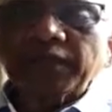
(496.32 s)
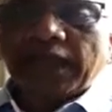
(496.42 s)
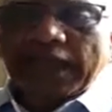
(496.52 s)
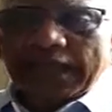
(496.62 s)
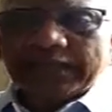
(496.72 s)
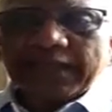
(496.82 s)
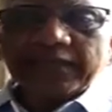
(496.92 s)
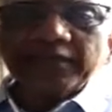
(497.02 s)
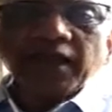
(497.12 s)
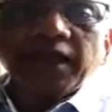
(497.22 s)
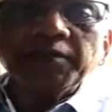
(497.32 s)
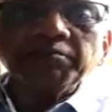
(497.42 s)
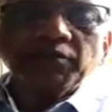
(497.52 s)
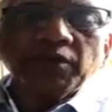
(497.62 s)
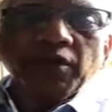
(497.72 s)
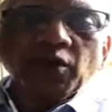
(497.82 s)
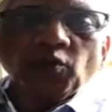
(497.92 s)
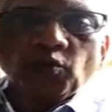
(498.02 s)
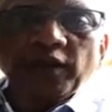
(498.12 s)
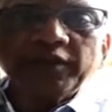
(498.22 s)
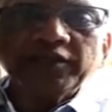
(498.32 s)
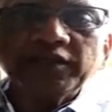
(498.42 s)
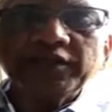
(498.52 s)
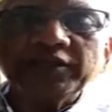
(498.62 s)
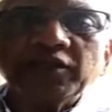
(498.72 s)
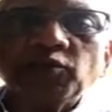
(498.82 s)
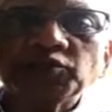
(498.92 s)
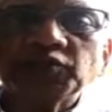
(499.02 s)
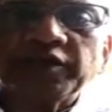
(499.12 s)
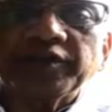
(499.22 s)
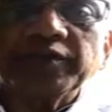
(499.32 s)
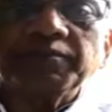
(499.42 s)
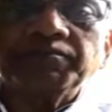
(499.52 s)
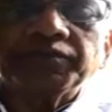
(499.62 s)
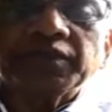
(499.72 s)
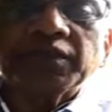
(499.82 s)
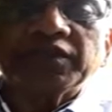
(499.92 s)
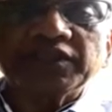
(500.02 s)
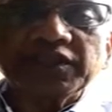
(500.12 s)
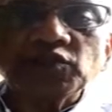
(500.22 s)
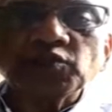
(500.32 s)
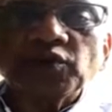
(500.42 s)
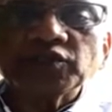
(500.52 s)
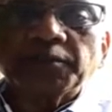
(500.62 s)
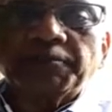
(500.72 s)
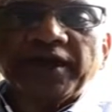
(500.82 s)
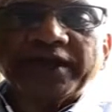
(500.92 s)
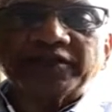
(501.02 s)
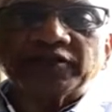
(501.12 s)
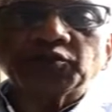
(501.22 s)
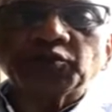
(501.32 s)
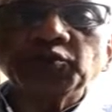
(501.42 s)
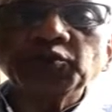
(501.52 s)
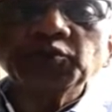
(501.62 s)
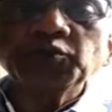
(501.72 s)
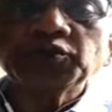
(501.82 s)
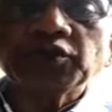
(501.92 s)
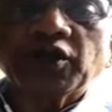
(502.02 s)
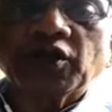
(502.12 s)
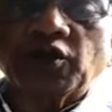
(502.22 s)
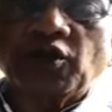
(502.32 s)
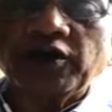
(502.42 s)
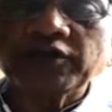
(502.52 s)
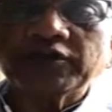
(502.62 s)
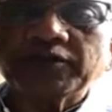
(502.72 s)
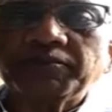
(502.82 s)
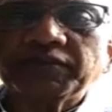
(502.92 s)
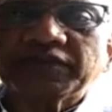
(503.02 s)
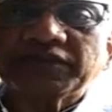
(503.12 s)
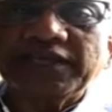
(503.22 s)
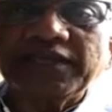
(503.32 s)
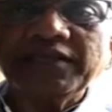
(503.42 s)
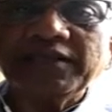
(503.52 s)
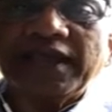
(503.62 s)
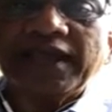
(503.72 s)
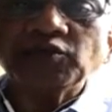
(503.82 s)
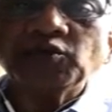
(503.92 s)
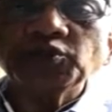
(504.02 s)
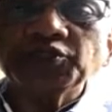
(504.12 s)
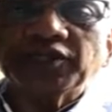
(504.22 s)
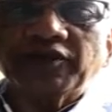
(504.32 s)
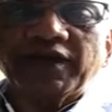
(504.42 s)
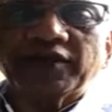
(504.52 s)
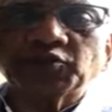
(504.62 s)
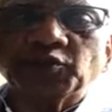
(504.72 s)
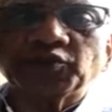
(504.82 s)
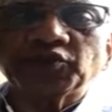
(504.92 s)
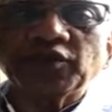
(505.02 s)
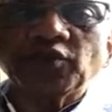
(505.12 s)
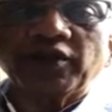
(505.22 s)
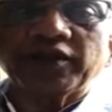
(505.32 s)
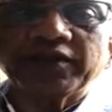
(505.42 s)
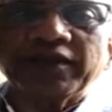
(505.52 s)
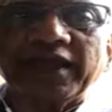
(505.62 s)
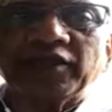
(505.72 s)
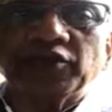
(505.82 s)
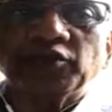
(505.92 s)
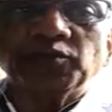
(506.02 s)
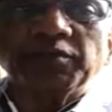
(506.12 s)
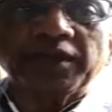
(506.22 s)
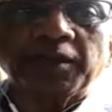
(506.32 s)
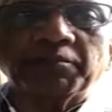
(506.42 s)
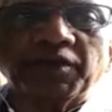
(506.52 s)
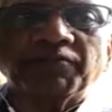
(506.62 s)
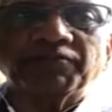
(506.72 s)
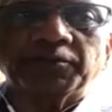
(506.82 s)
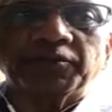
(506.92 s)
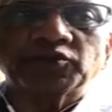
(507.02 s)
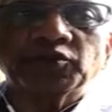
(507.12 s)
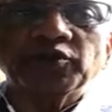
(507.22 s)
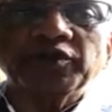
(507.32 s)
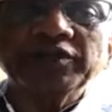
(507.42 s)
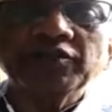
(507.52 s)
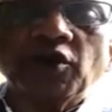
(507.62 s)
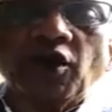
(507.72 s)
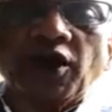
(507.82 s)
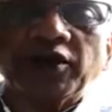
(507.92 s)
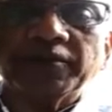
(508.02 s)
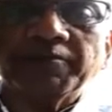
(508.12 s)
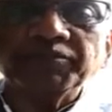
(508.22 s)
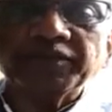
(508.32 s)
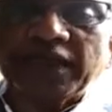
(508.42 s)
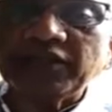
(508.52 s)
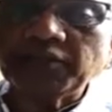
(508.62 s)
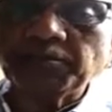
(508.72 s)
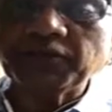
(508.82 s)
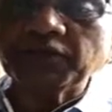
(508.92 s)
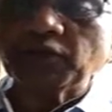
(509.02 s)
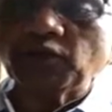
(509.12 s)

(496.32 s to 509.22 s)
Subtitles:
at that time, when the Gita was written, this was the practice, to use cloth, skin, and kusha grass, so you sit on it and you become comfortable. So you're neither hot, and the